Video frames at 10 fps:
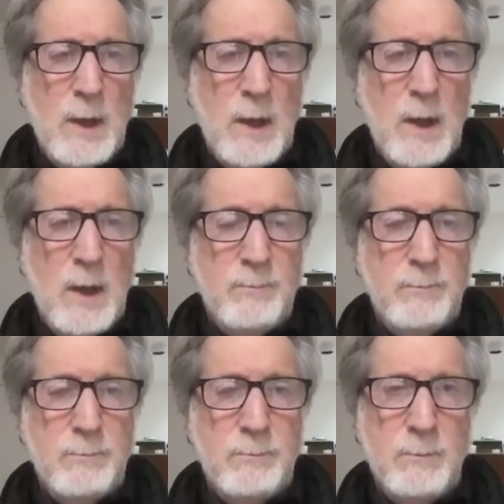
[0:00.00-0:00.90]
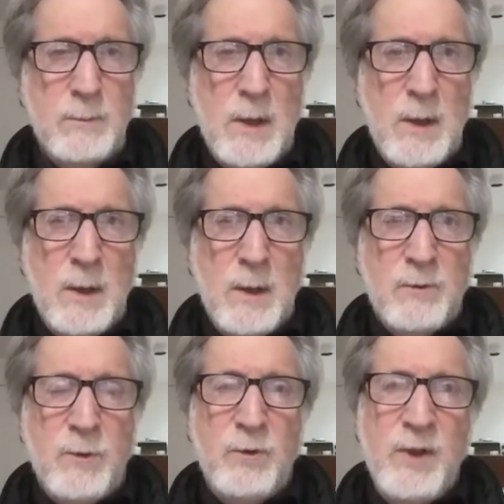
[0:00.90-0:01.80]

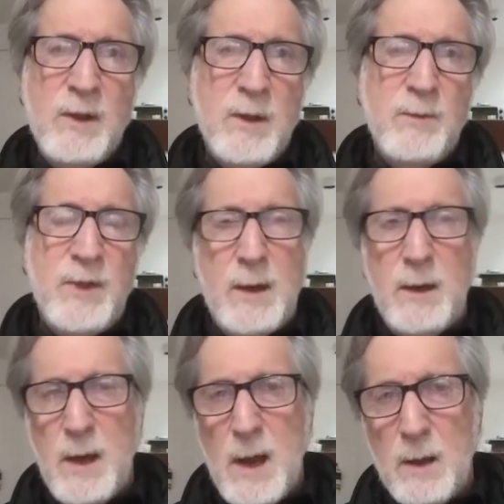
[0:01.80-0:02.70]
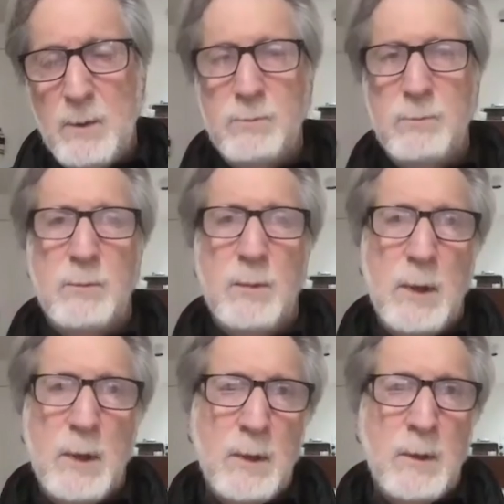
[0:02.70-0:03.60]
So seeing them then and now
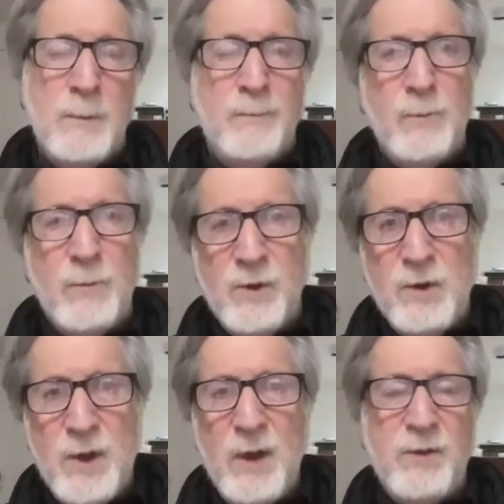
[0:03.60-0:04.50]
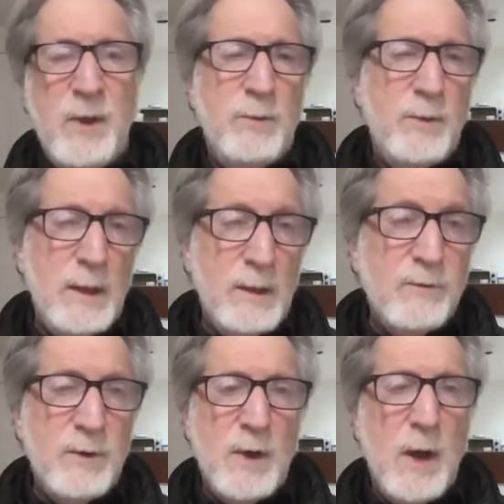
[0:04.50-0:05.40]
suggests that they
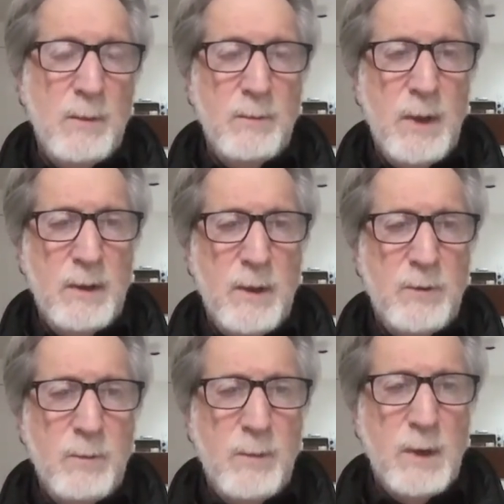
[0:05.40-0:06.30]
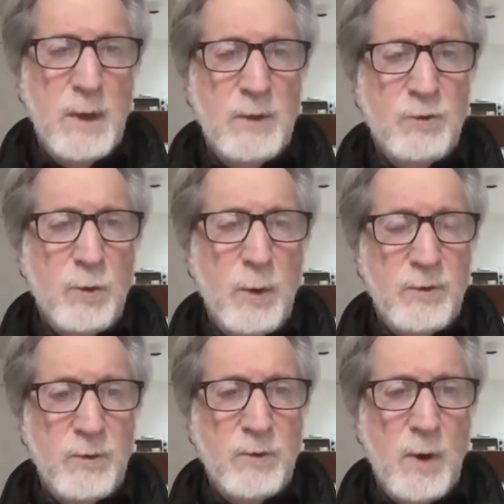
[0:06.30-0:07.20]
live in time and that their middle-age
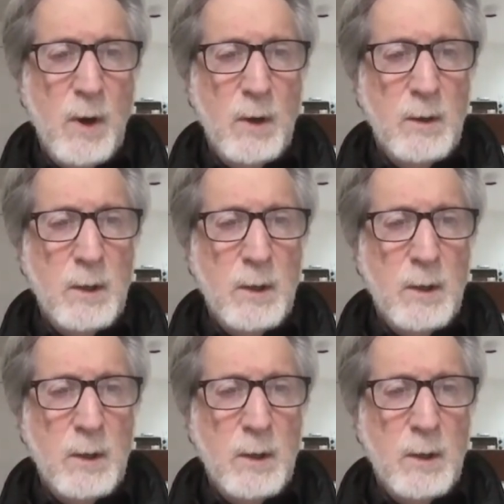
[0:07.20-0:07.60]
choices are,